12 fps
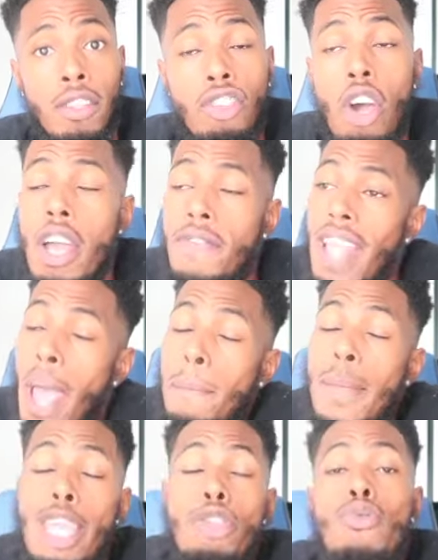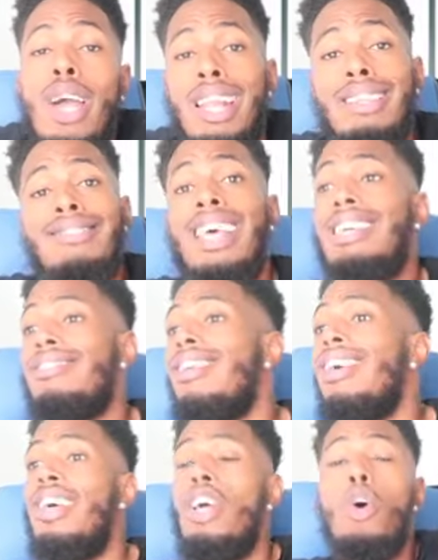So if that means you gotta text
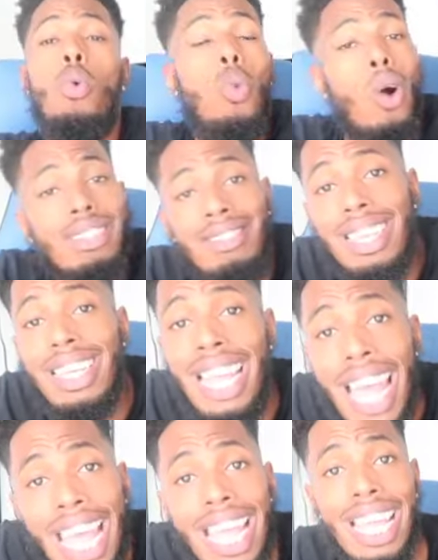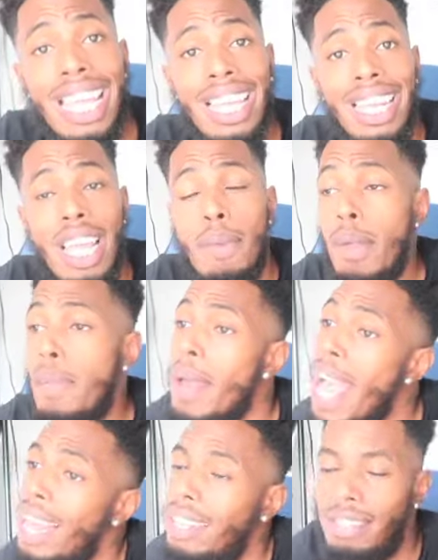her once a day and be
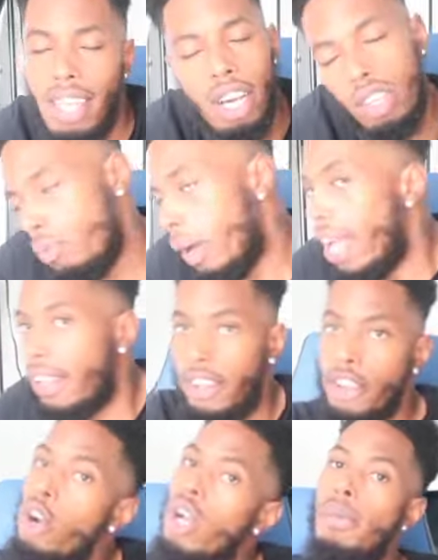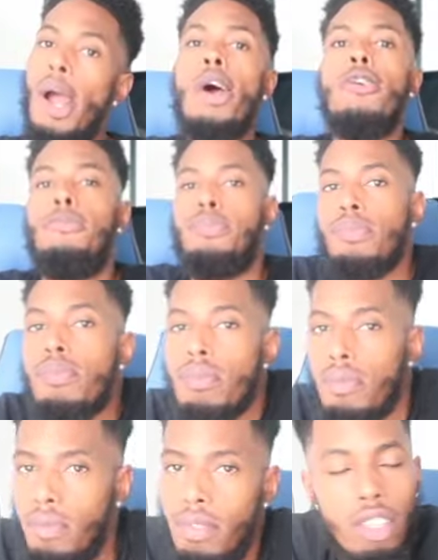mad as hell, you might have to do it, bro.
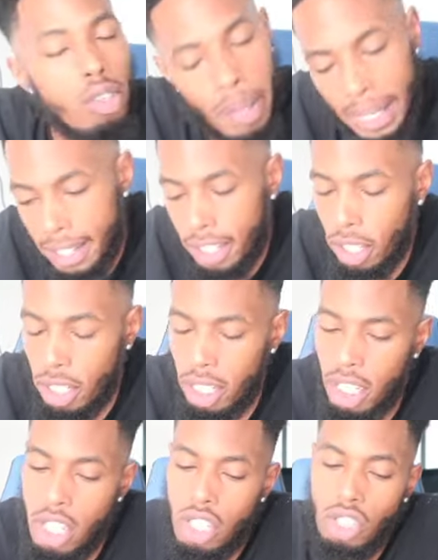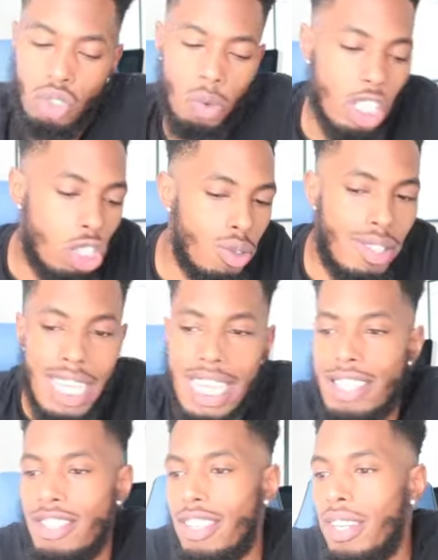You might have to do it. So once you
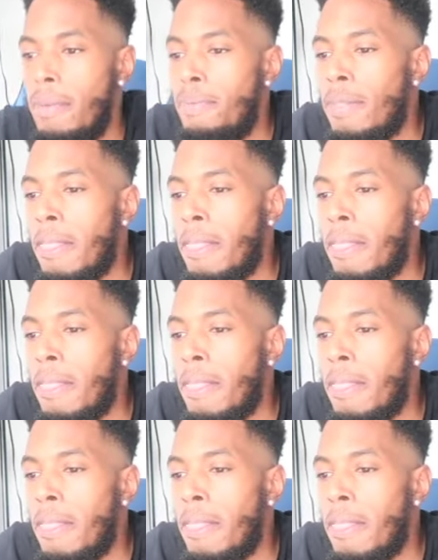teasing her,